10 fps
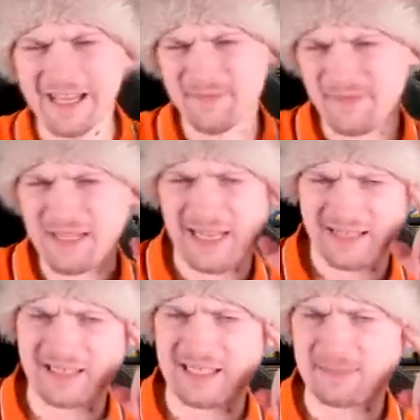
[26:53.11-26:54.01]
I think
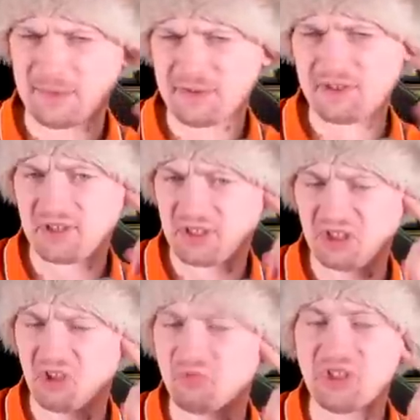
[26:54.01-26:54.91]
at this point
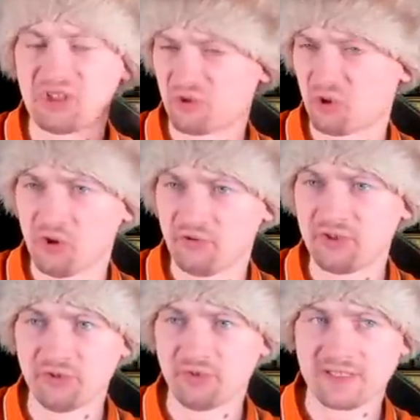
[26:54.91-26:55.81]
there's no need to
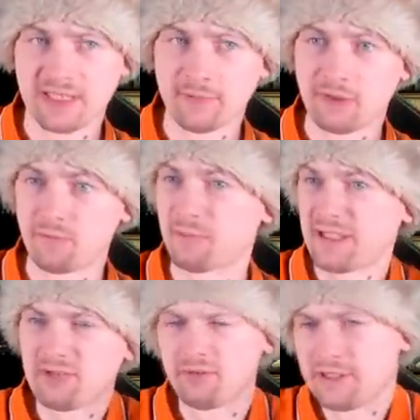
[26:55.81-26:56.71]
continue this campaign. We've
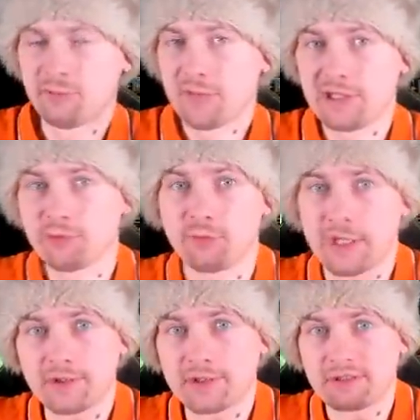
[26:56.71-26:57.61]
played only twenty-two
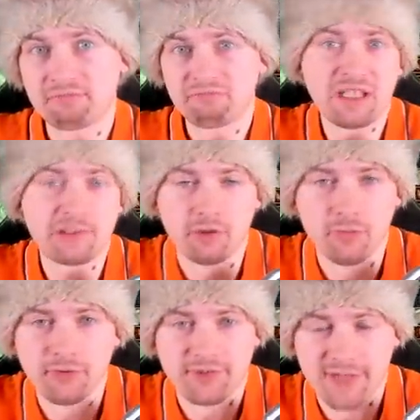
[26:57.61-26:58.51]
years, that's
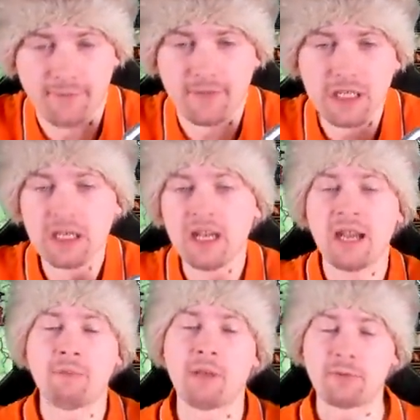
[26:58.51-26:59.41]
almost nothing,
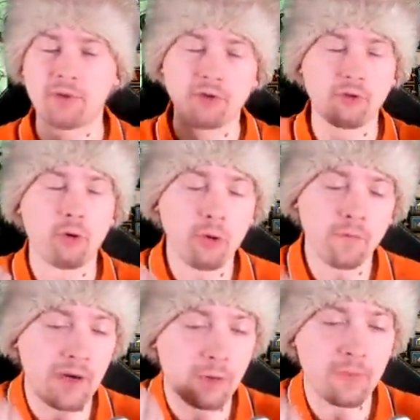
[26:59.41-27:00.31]
but we got all
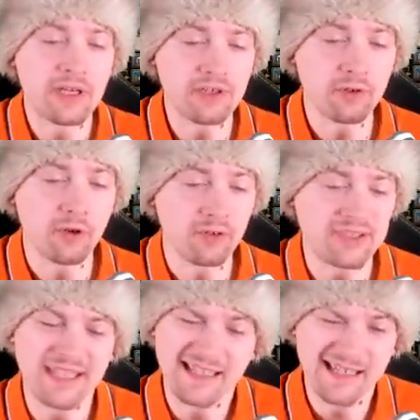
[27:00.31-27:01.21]
of our major
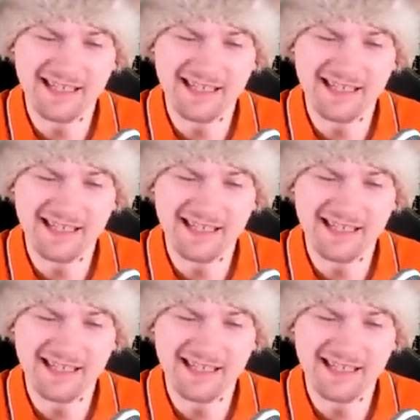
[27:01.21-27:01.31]
goals.